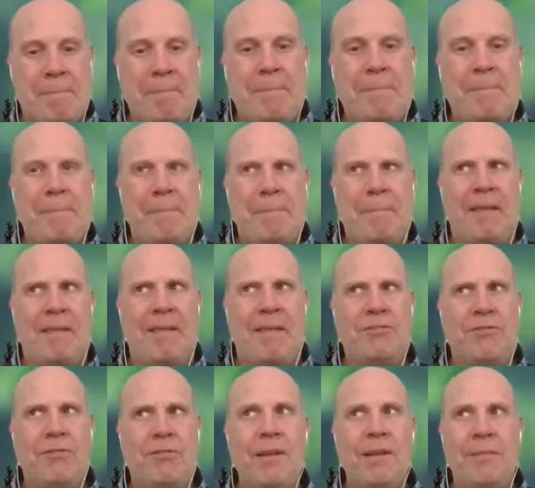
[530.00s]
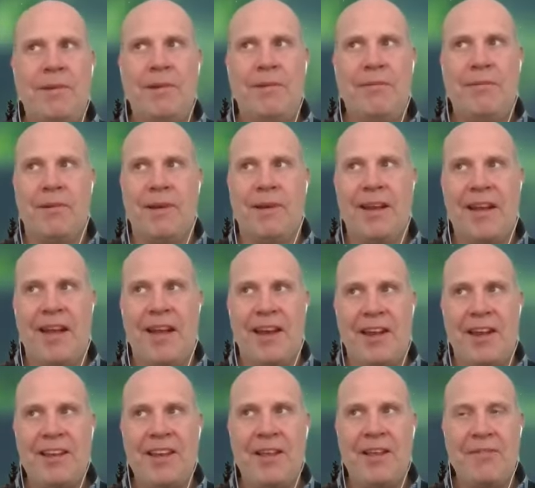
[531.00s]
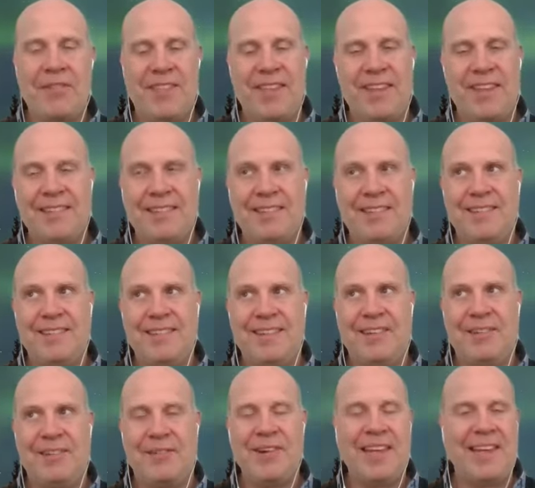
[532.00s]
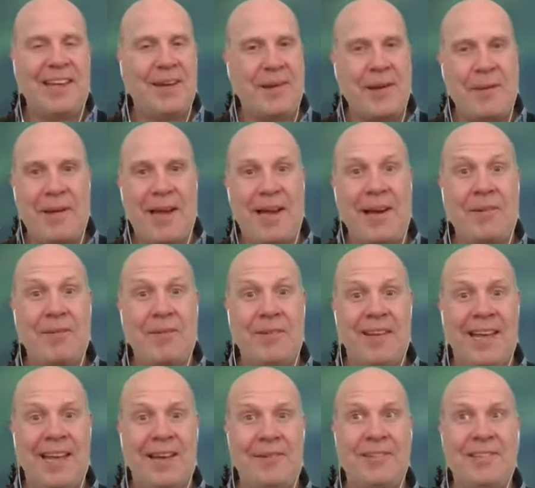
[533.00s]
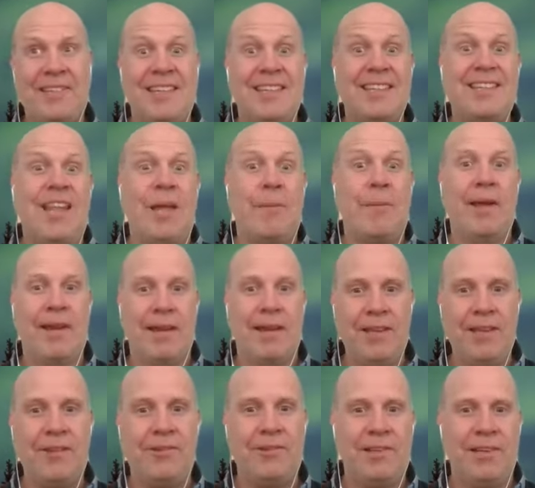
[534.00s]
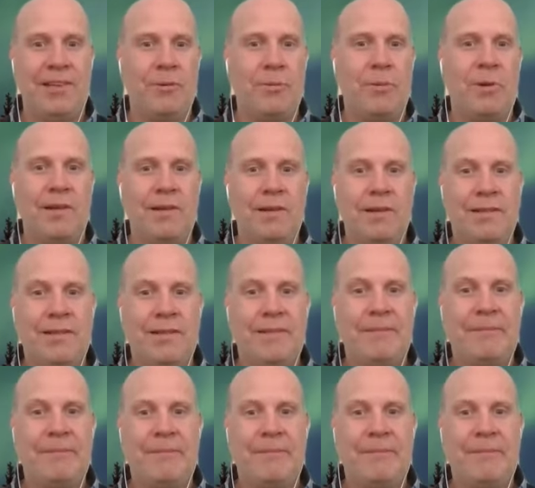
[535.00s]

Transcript: mm, that's really beautiful and I, and I love this it's really coming up powerfully how systemically you see the world